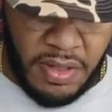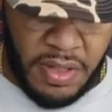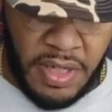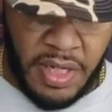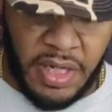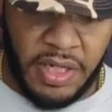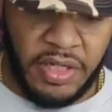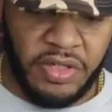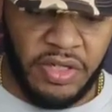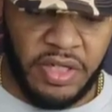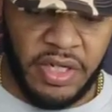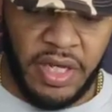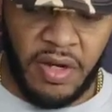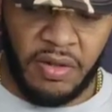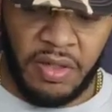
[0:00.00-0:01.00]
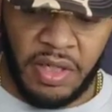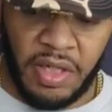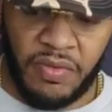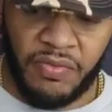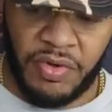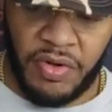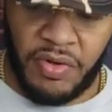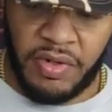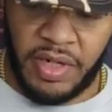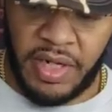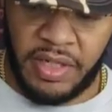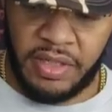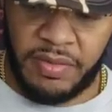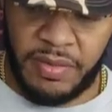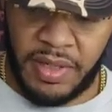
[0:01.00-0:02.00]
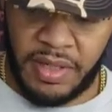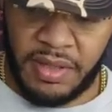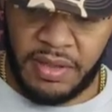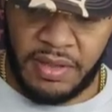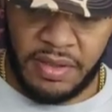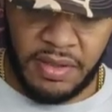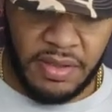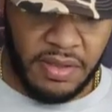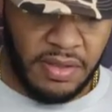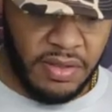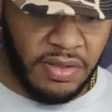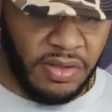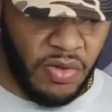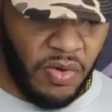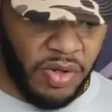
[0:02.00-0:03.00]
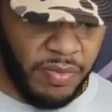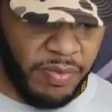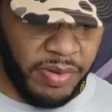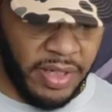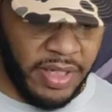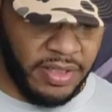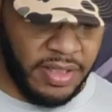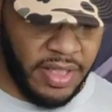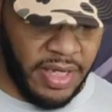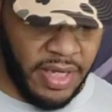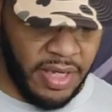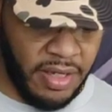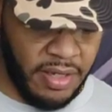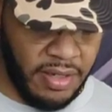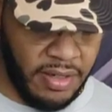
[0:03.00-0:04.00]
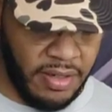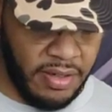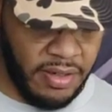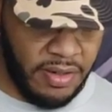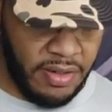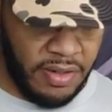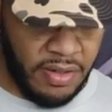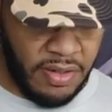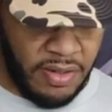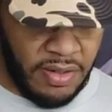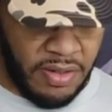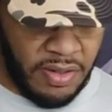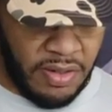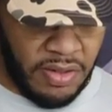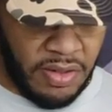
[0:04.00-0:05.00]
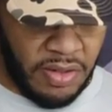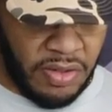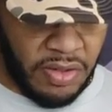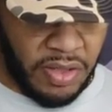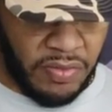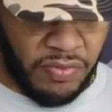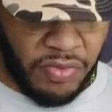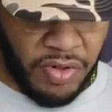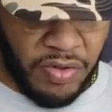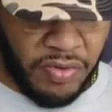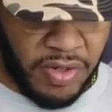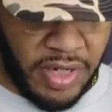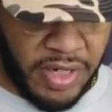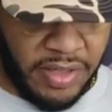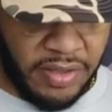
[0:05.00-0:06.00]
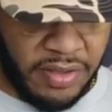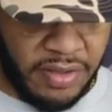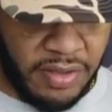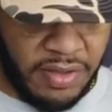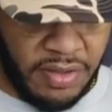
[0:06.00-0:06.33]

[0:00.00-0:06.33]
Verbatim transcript: Yeah, the Chanel looking real nice, man. No complaints there. Looking real nice.